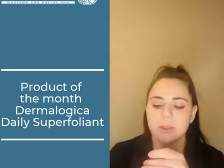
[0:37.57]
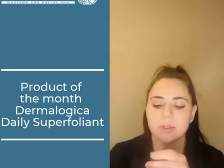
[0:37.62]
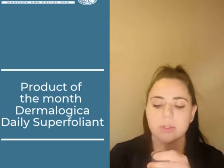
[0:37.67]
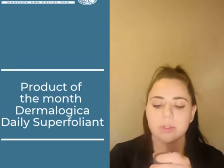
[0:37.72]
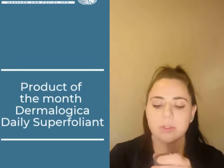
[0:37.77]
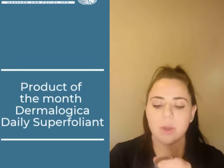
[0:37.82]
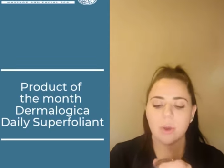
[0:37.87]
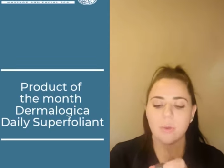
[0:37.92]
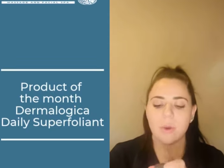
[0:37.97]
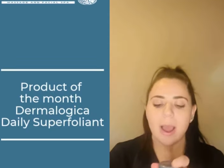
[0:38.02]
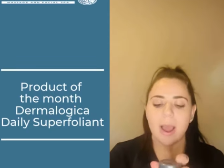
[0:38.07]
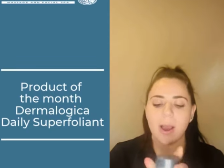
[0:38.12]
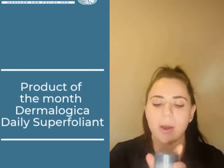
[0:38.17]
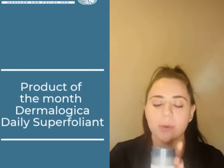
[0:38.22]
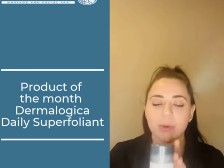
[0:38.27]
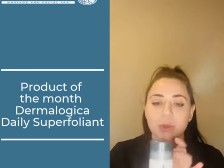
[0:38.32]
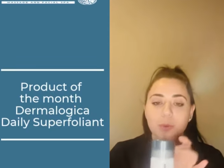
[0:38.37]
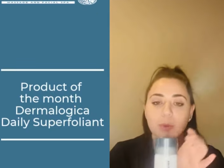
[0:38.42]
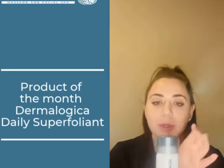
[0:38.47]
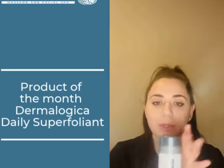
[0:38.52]
So, how
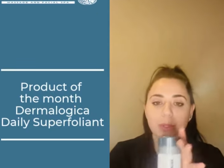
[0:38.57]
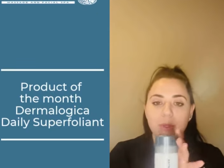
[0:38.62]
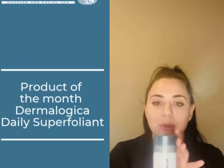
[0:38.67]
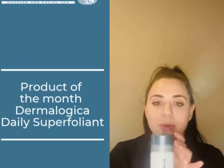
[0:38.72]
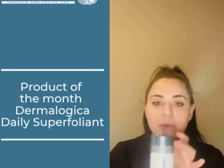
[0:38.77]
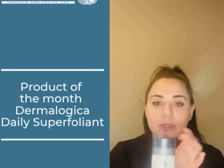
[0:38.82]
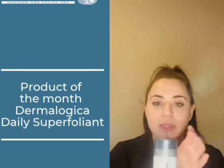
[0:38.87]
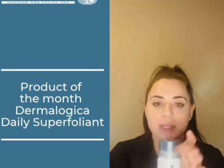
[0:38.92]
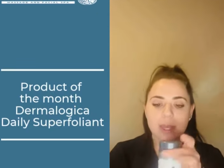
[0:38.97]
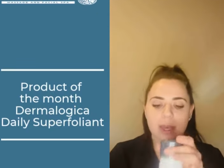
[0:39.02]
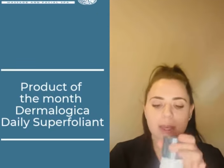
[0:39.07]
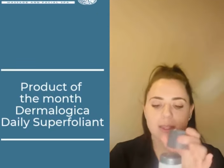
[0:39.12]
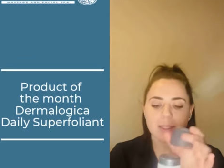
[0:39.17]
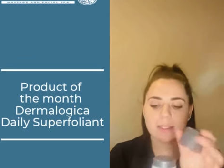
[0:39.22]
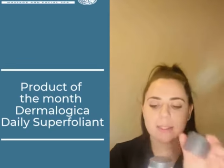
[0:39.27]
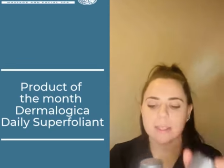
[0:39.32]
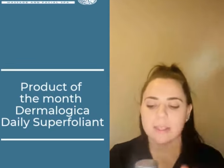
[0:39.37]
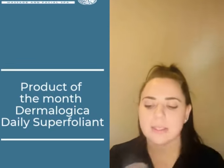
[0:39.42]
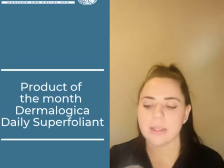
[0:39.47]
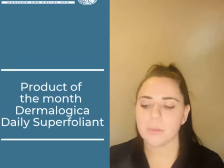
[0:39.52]
you will use this
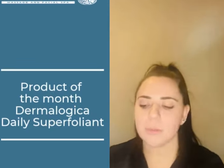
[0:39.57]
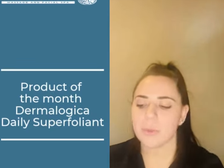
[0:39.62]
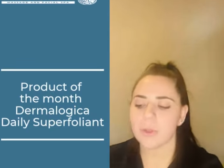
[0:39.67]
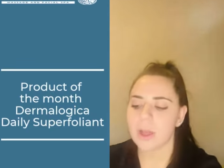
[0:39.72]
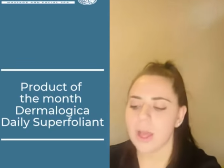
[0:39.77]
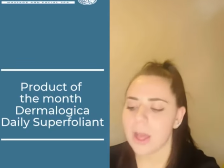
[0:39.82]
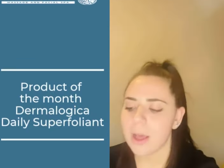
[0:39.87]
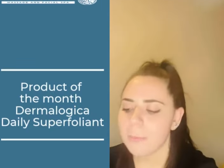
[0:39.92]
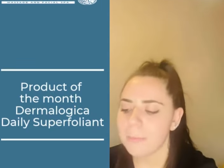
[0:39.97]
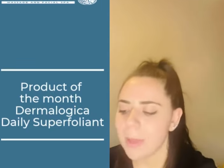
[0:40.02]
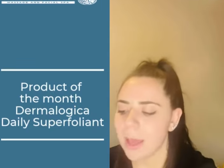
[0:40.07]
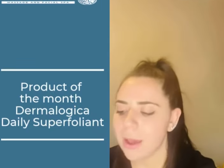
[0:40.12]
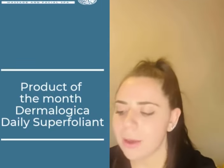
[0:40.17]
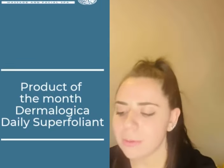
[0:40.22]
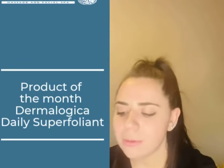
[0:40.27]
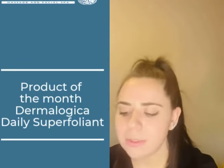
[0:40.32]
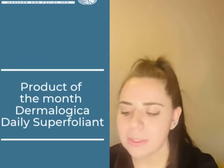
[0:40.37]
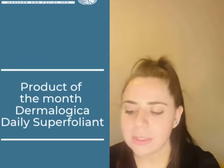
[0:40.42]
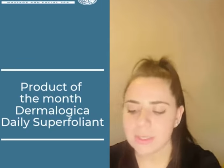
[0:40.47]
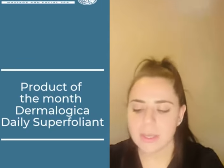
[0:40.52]
is it will come
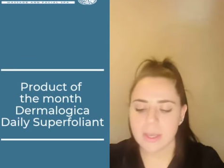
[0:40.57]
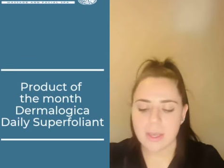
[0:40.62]
out